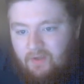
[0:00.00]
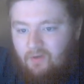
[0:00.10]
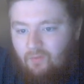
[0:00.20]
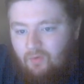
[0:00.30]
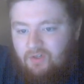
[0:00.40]

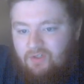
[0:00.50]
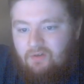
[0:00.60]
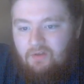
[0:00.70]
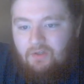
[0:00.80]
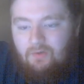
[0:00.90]
We're just going
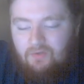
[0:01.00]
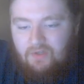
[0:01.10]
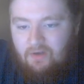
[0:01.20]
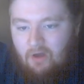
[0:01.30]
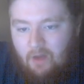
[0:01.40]
to use
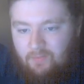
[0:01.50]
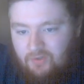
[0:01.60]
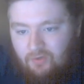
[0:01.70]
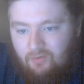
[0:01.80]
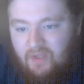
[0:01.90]
an
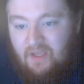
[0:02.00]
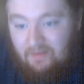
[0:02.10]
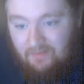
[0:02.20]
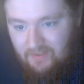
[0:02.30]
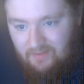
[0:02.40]
optional
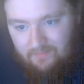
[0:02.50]
int.